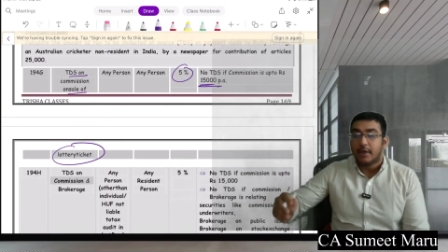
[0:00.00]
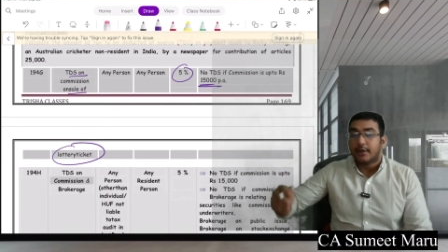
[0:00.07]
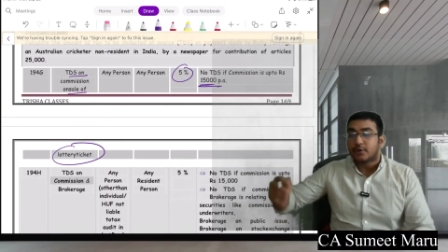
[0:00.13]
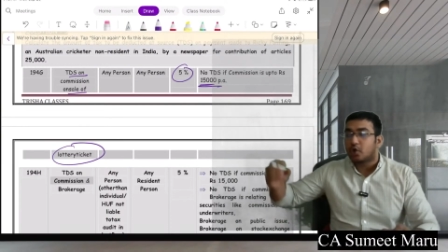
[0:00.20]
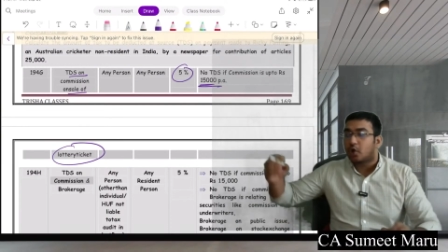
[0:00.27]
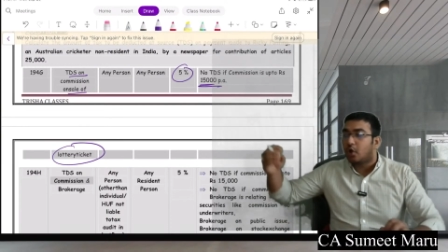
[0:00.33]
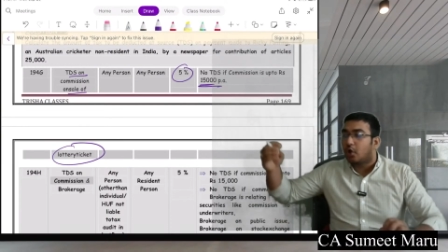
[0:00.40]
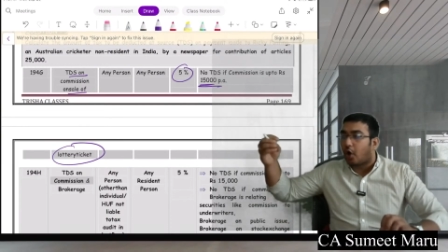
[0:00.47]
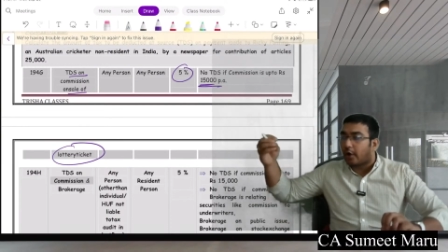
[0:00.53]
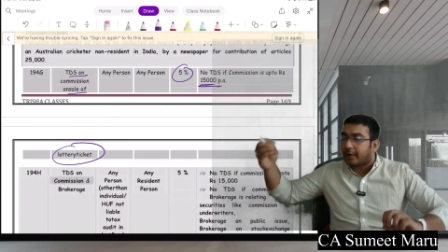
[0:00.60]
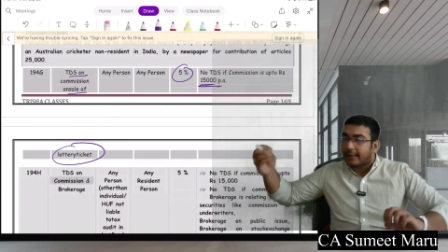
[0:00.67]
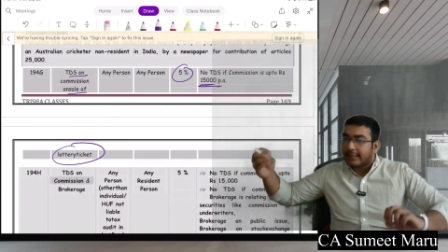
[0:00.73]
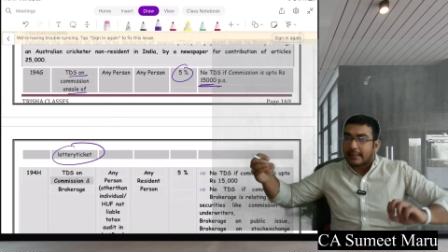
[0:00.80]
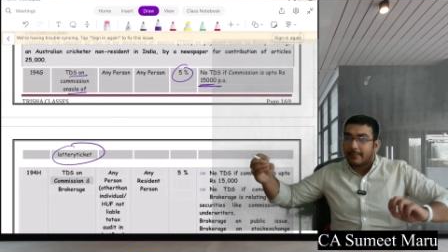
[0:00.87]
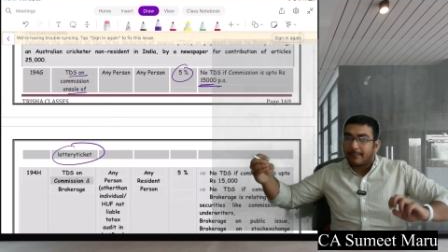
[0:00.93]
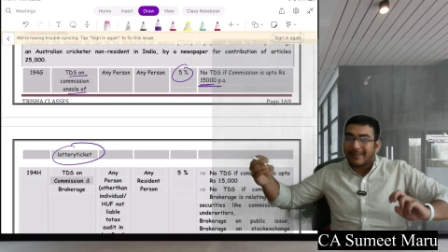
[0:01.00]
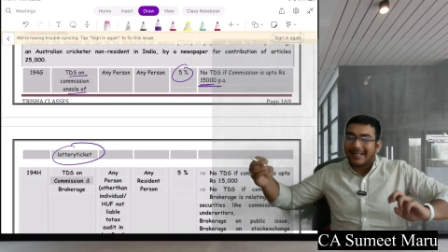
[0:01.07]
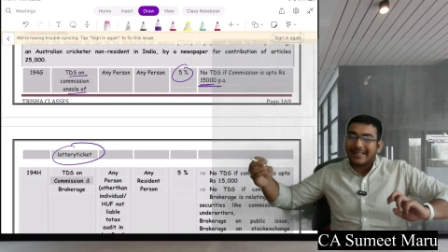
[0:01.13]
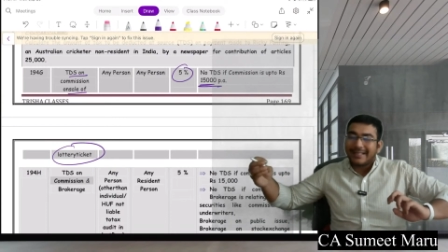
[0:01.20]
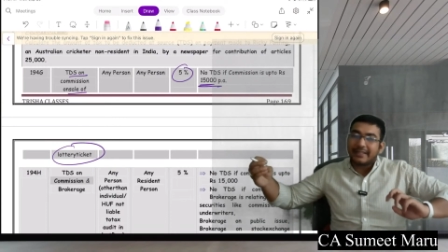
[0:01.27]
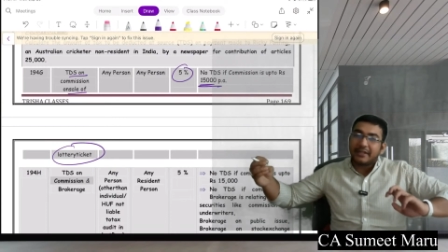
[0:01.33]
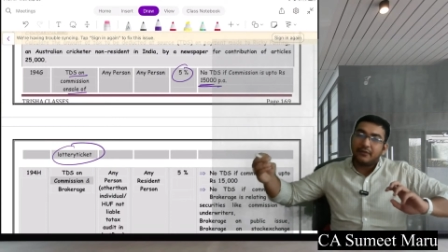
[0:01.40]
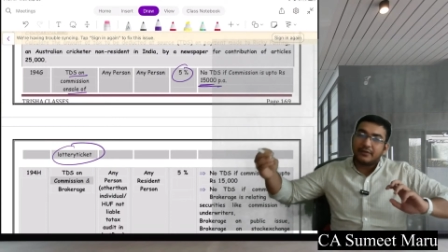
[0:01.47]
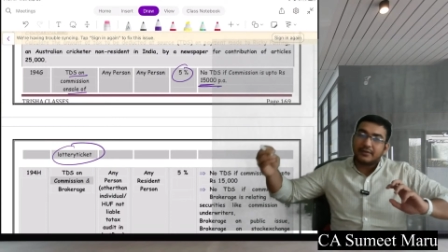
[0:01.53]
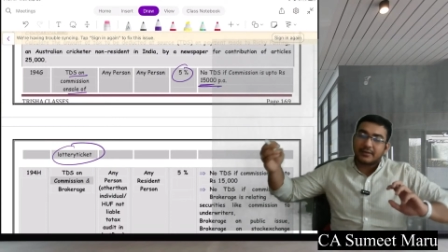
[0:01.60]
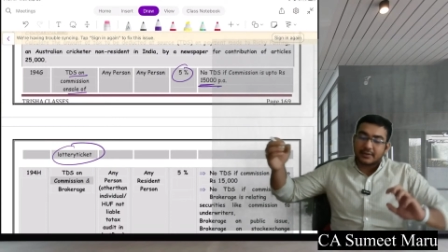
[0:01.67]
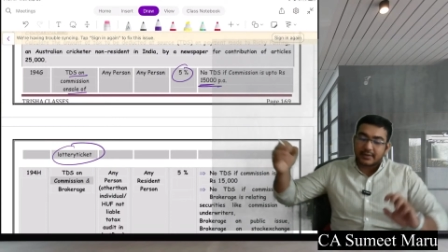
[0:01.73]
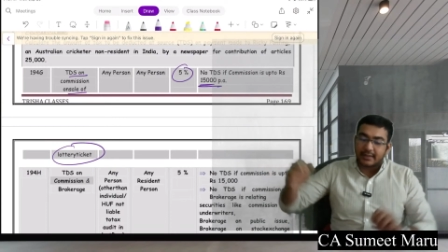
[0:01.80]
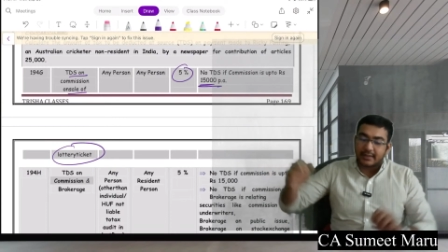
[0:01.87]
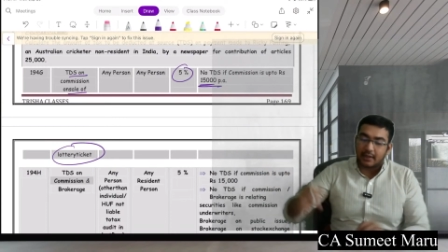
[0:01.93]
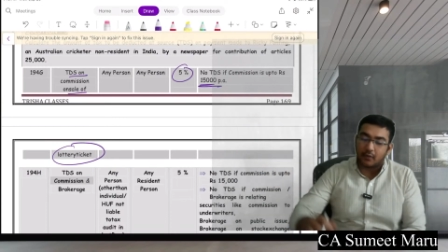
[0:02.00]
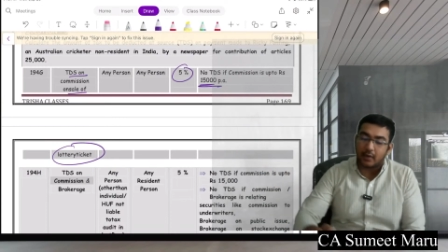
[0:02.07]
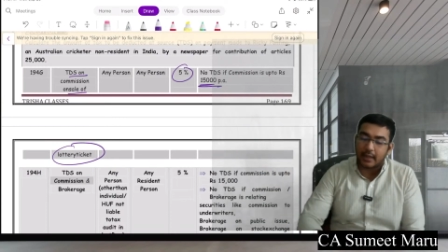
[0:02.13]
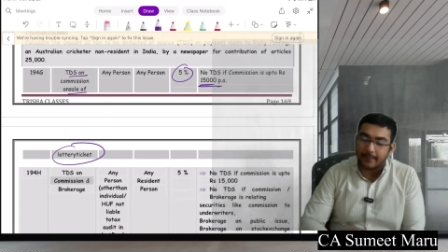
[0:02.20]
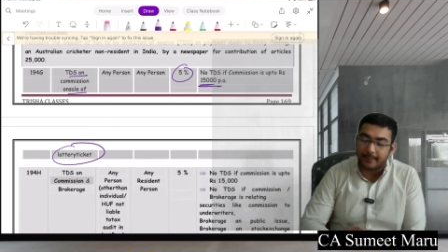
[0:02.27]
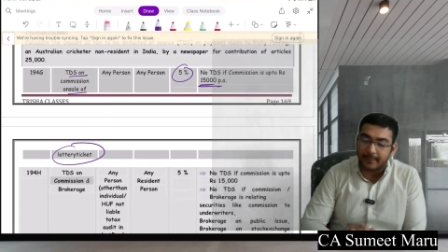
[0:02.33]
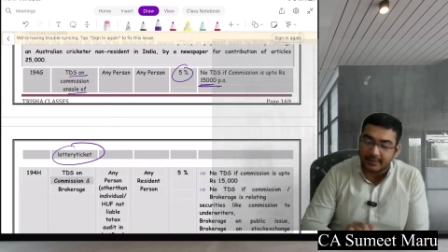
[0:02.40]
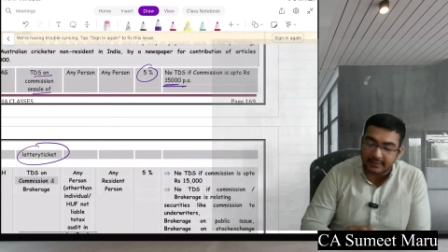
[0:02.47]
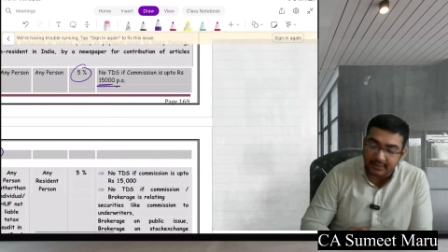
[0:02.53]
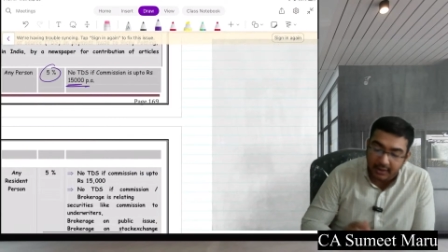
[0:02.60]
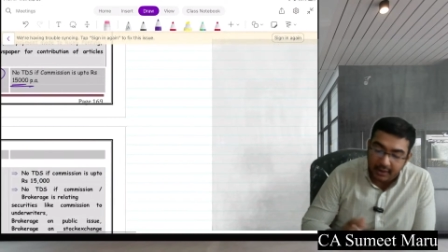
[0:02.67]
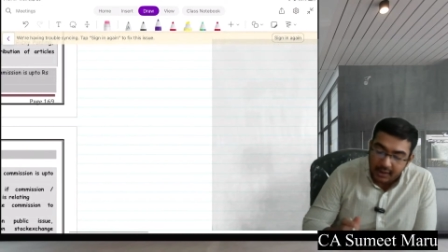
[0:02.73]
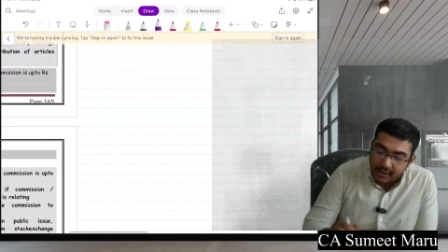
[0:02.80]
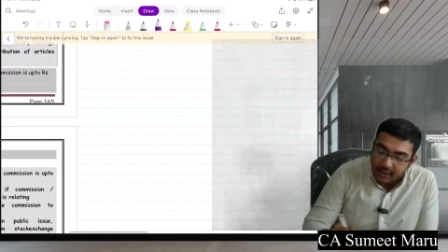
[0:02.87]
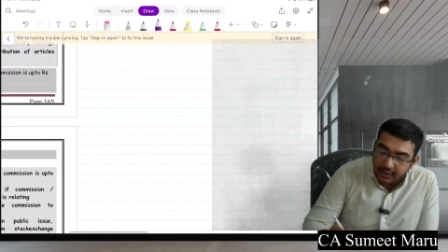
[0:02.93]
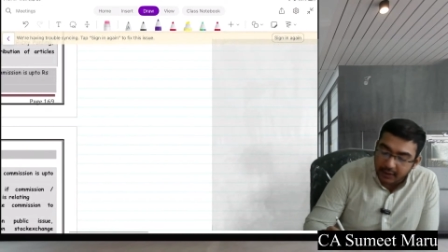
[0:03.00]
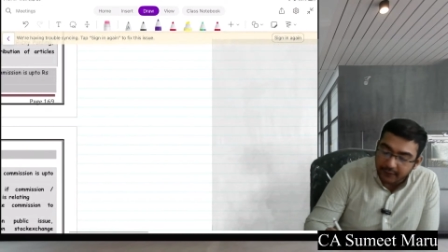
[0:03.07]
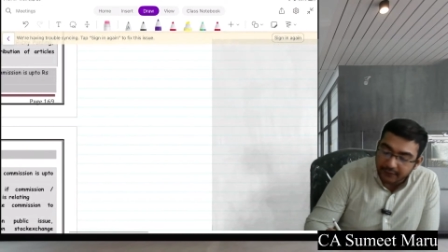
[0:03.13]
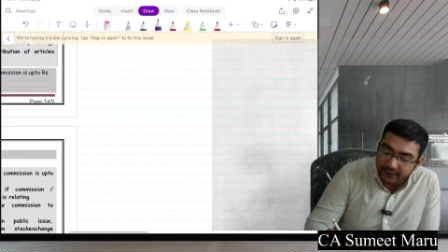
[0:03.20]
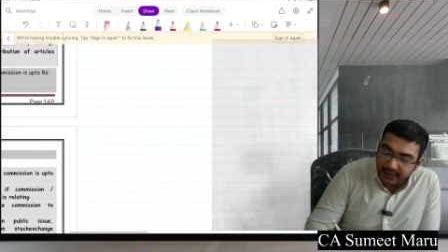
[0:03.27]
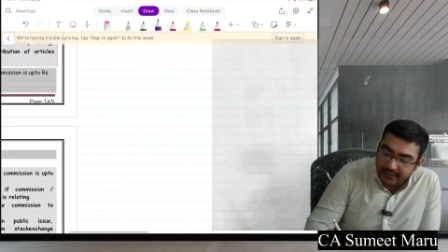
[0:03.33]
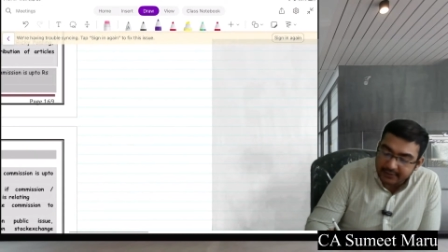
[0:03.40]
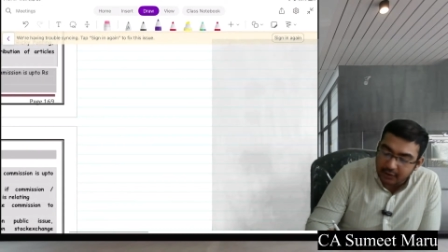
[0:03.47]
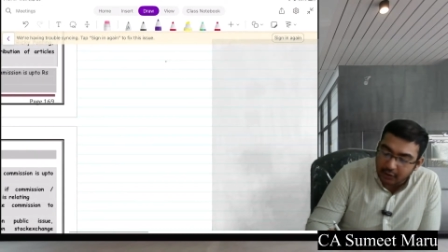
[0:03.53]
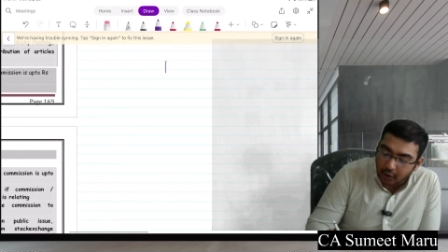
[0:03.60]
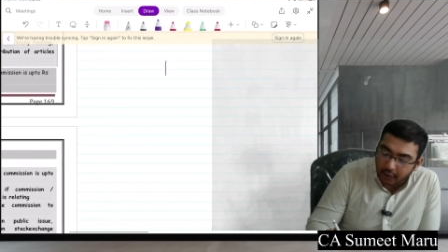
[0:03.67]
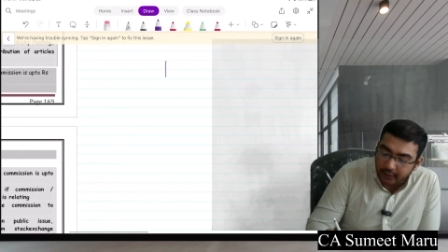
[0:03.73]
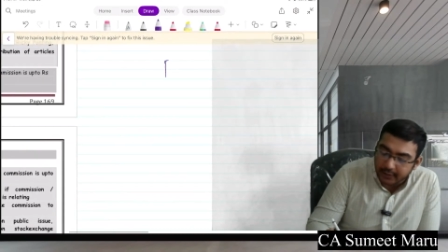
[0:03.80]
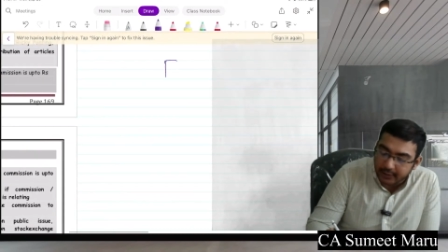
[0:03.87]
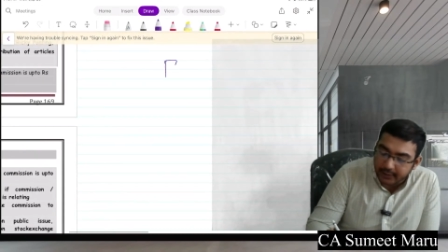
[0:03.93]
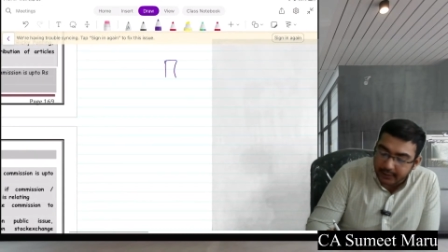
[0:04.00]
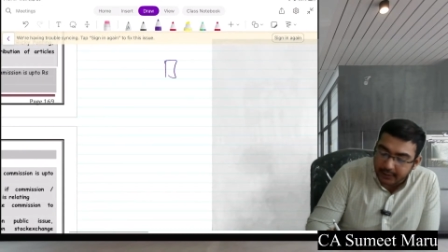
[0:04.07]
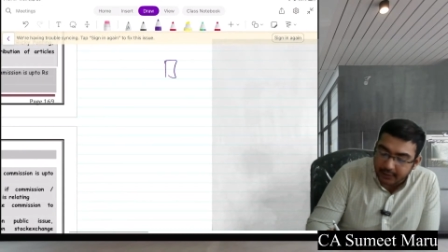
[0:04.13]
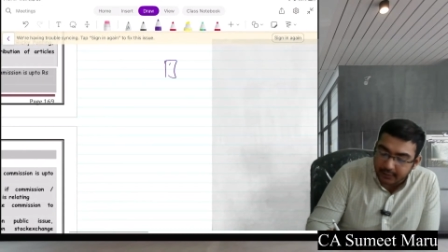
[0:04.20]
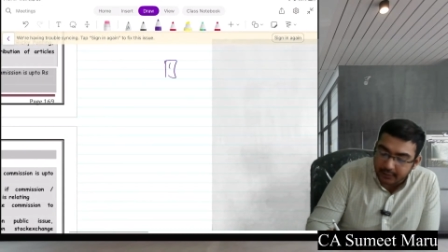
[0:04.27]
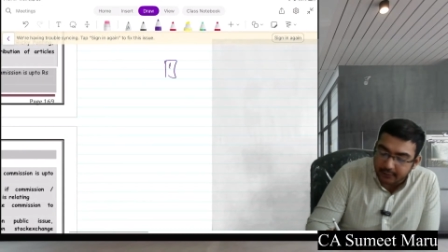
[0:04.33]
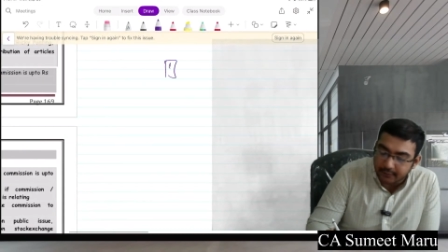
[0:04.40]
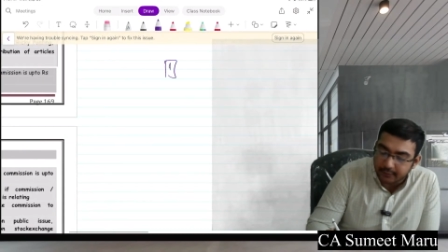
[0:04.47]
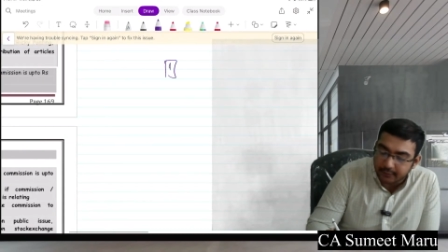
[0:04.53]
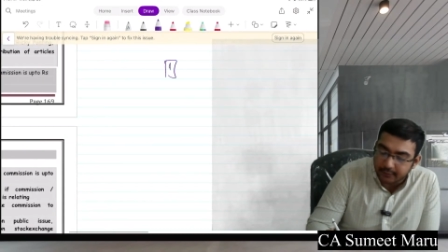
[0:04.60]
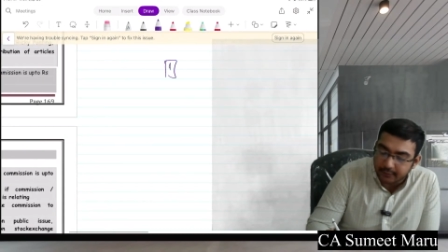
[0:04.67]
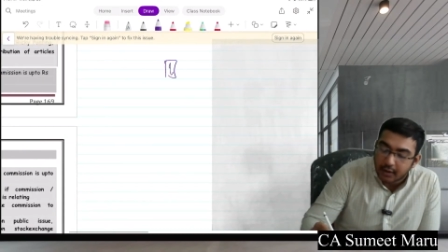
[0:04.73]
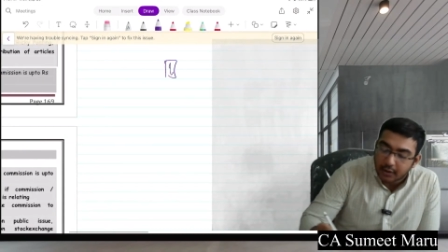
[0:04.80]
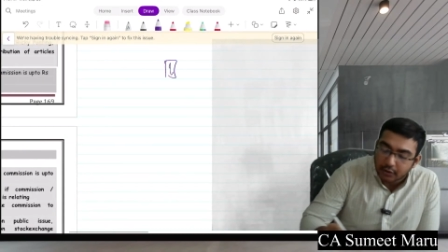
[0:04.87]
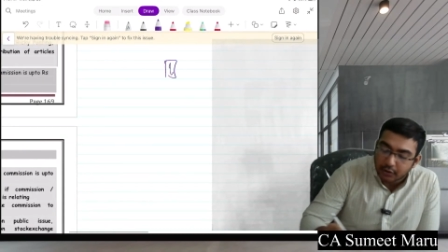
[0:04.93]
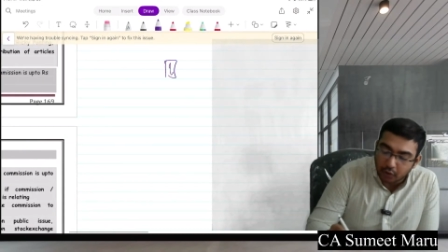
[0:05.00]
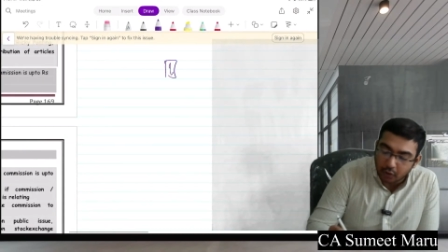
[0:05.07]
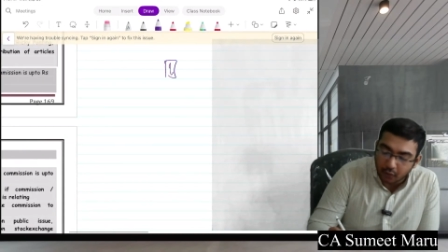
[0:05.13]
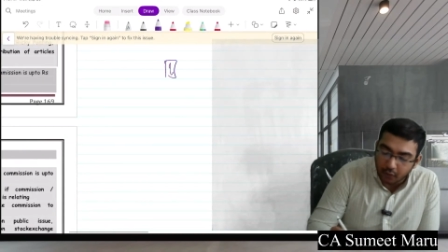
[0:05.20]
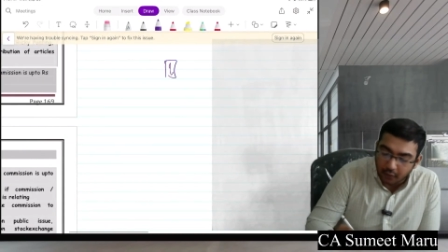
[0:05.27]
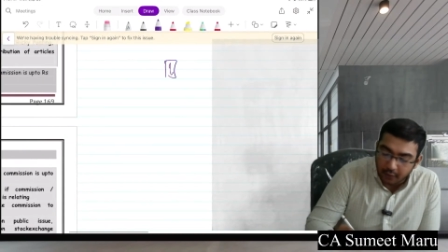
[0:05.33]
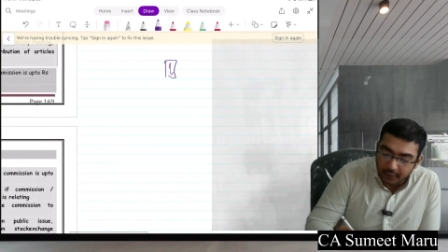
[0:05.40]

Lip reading: So lottery company gives, see now what happens if there is a lottery ticket. So